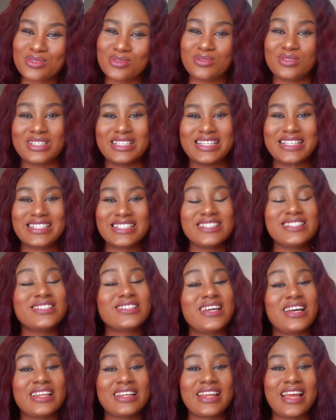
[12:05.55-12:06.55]
So this
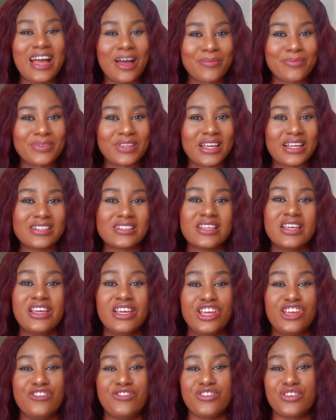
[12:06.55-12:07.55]
is an app that
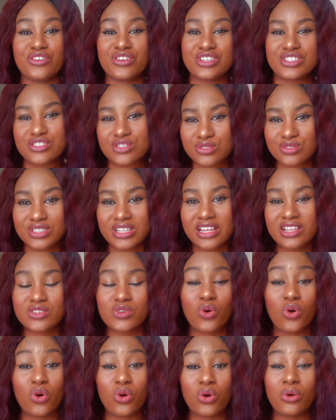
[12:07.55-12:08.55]
if you're a student,
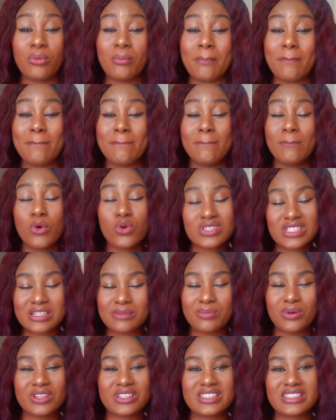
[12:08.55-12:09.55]
or most
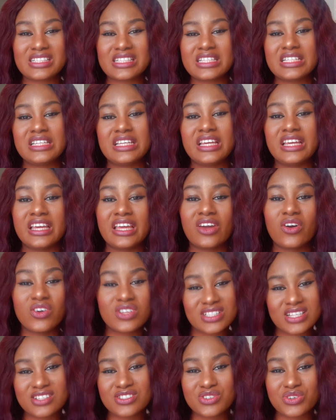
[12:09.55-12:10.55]
importantly a
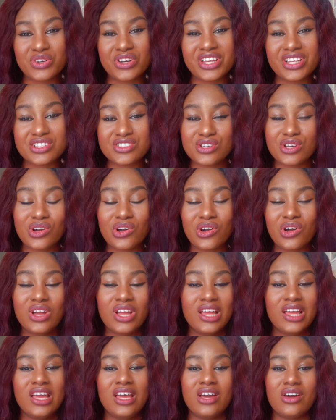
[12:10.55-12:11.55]
content creator
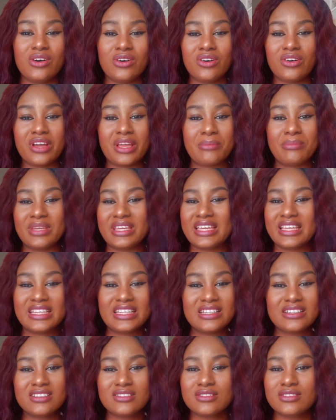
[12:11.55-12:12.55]
or a
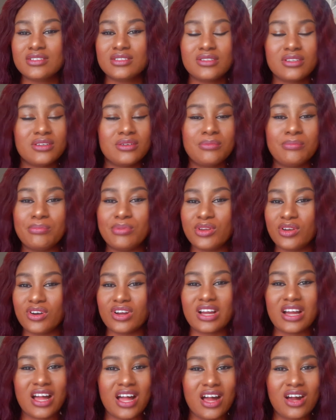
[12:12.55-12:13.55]
beginning
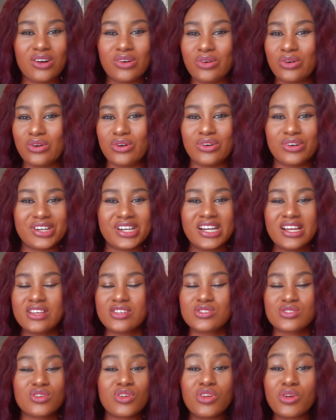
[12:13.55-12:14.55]
blogger or
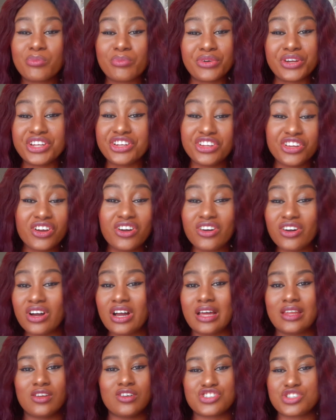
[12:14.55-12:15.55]

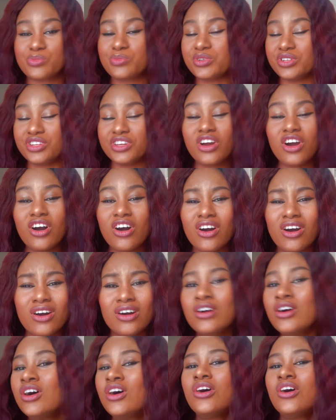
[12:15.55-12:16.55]
solopreneur, an
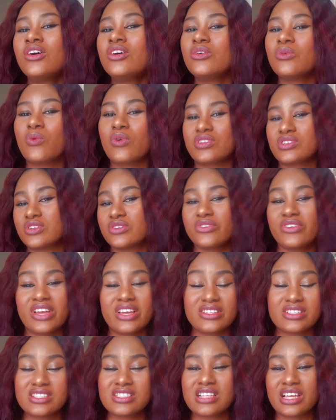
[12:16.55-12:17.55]
entrepreneur, whatever
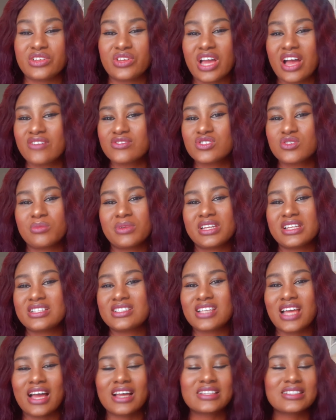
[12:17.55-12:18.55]
it is, and you have so many
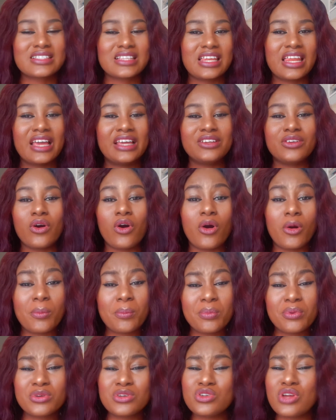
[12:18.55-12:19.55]
tasks lined
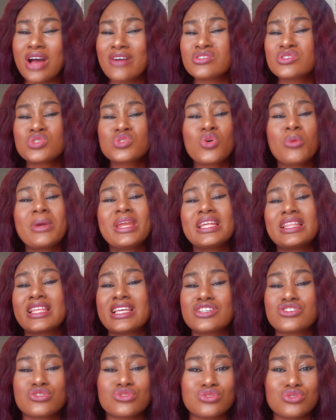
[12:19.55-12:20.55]
up, you have so many
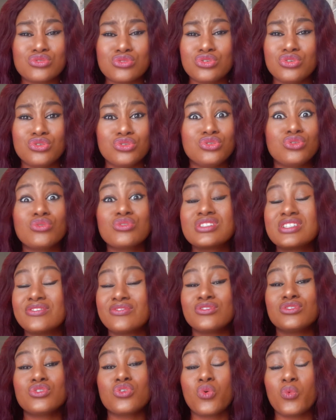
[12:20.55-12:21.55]
things to do, you don't
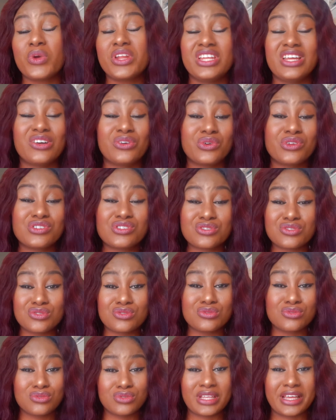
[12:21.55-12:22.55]
even know when you're going to
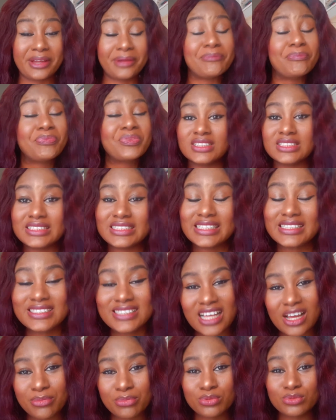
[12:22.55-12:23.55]
do them, this
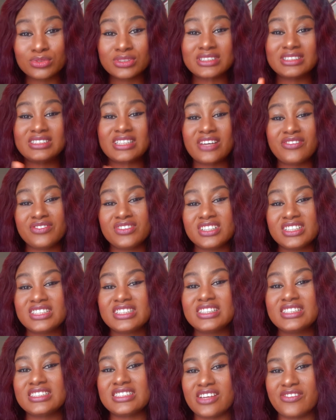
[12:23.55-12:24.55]
app will
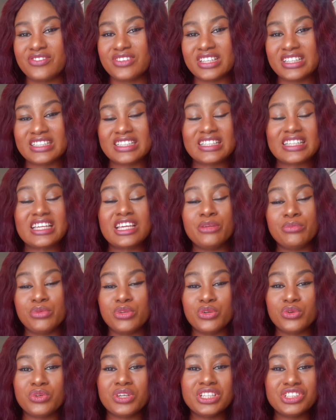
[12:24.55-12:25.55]
definitely keep
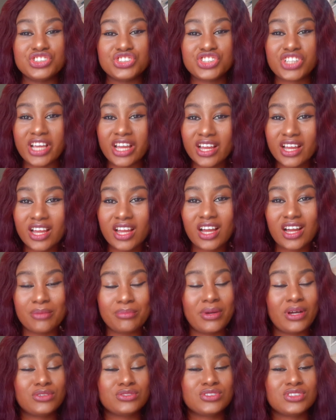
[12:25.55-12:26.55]
you in check
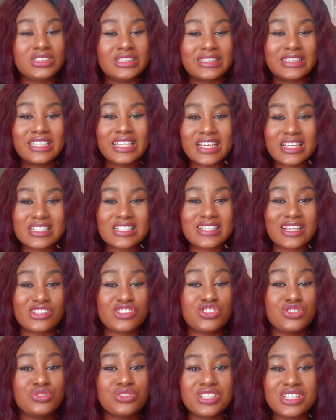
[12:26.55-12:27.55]
about the things
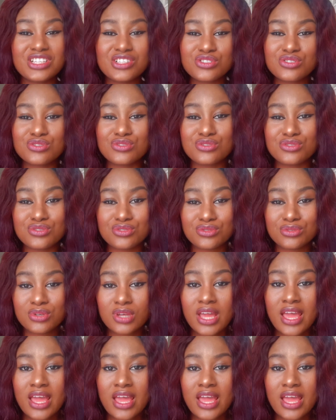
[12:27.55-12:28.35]
that you need to do.